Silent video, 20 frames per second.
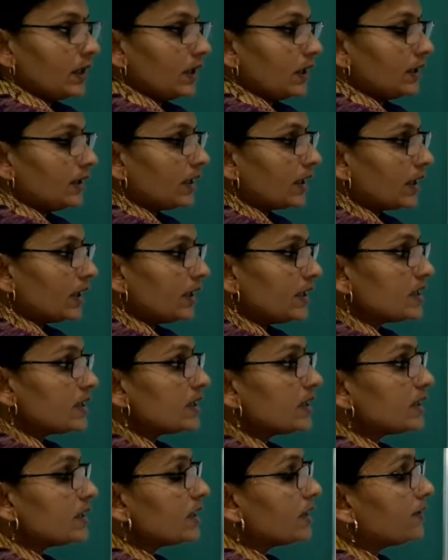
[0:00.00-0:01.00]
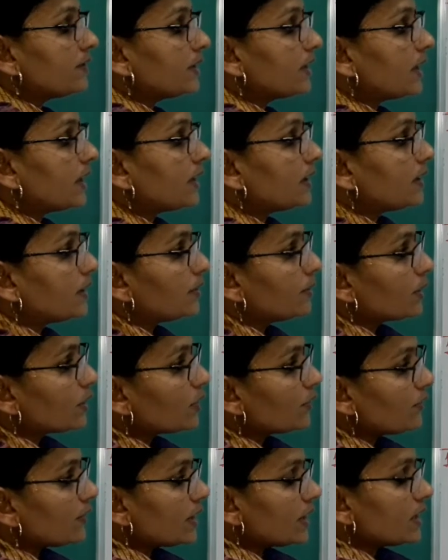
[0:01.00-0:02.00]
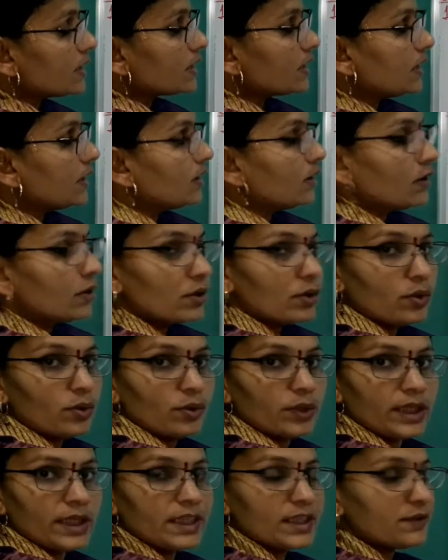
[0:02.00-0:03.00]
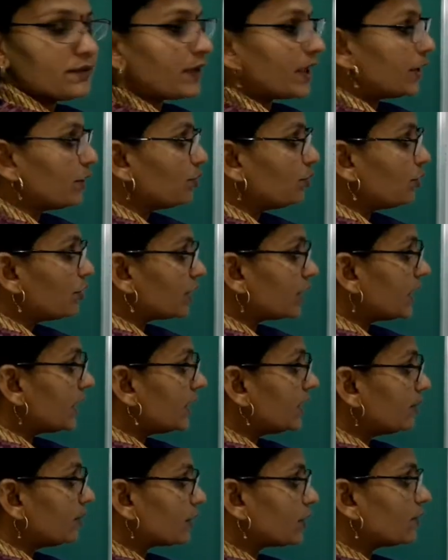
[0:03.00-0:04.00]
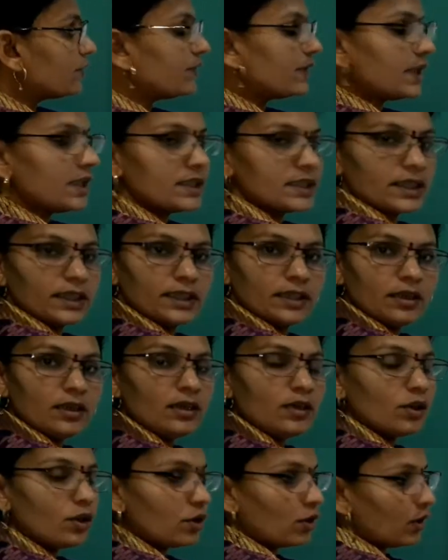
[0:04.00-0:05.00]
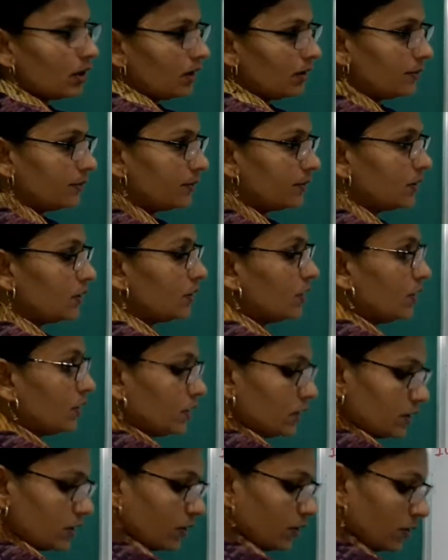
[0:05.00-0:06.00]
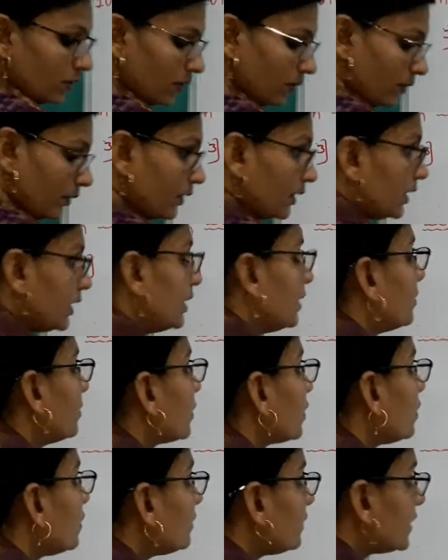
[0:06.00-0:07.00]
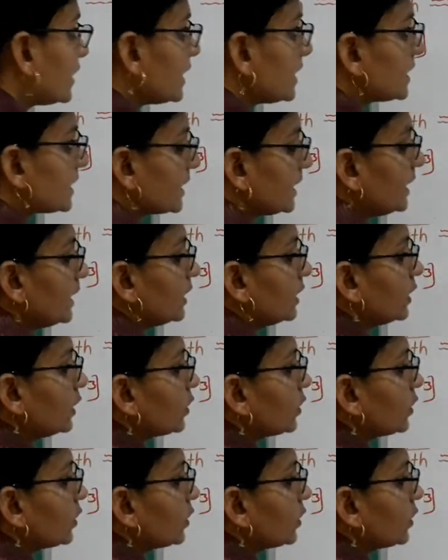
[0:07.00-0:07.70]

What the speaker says: The condition is given that number of trees in a row is 5 more than number of trees in a column. So number of trees in a